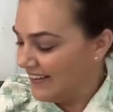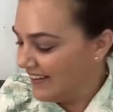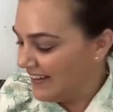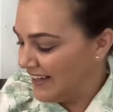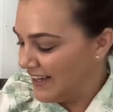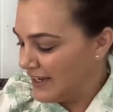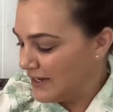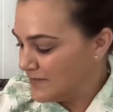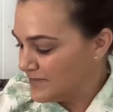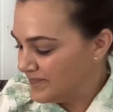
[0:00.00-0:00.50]

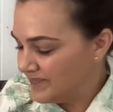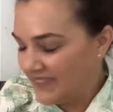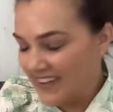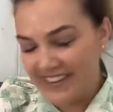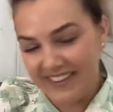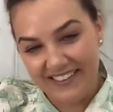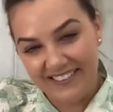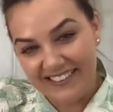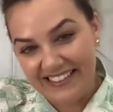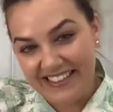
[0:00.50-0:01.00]
Are
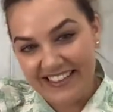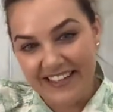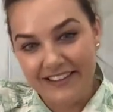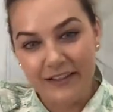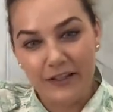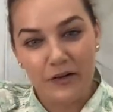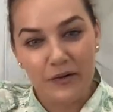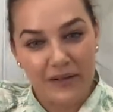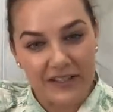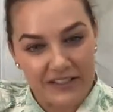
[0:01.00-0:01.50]
there any
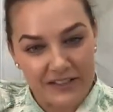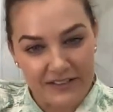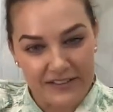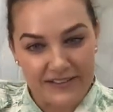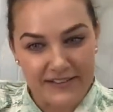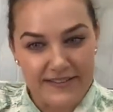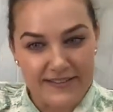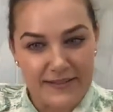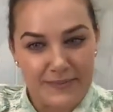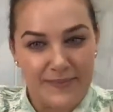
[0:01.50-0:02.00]
other
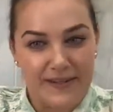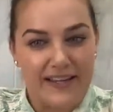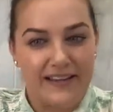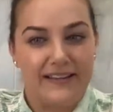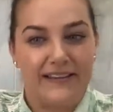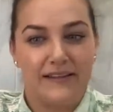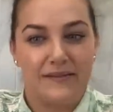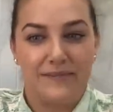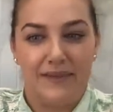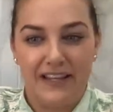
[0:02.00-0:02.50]
questions
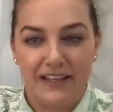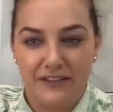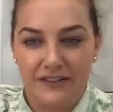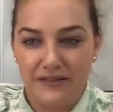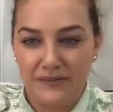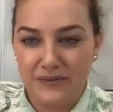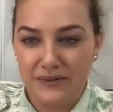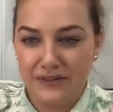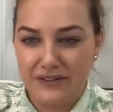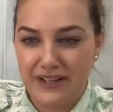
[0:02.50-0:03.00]
about the made
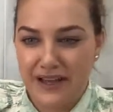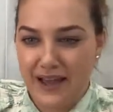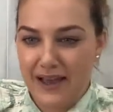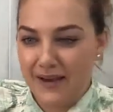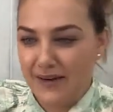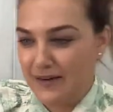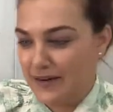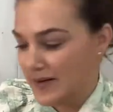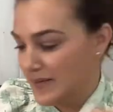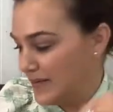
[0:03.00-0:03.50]
to
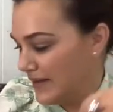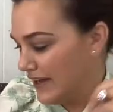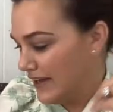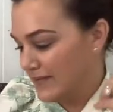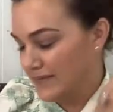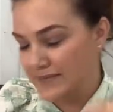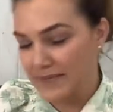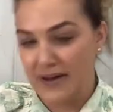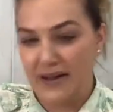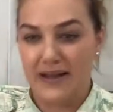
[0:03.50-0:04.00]
order or
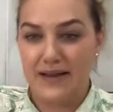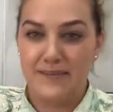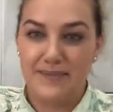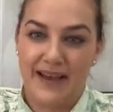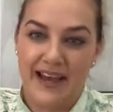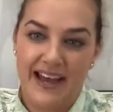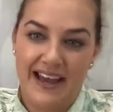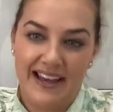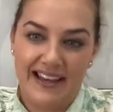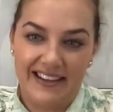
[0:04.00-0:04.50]
about my
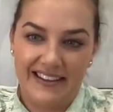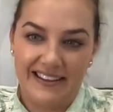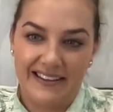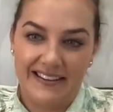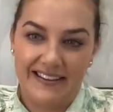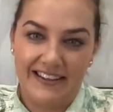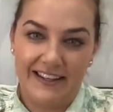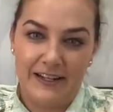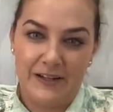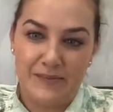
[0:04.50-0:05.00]
bag
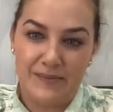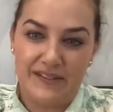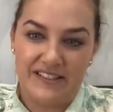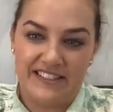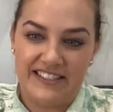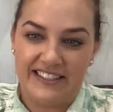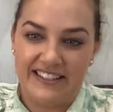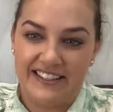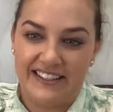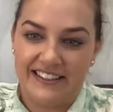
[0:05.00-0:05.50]
in
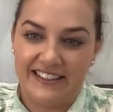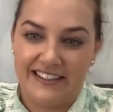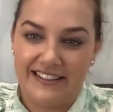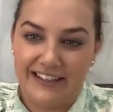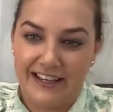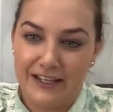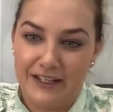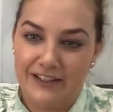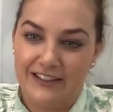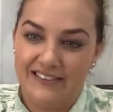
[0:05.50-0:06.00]
particular
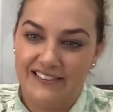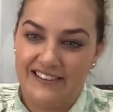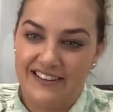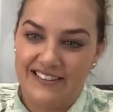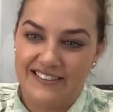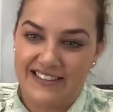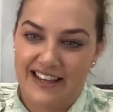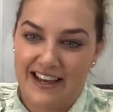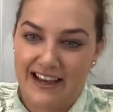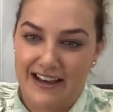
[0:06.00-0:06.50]
that you'd
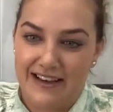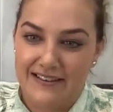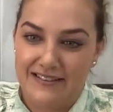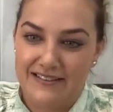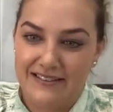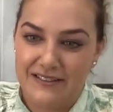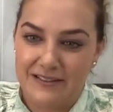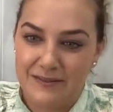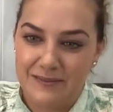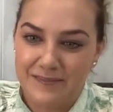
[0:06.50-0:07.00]
like to
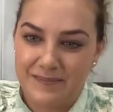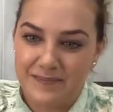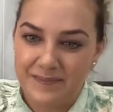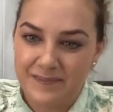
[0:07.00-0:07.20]
ask?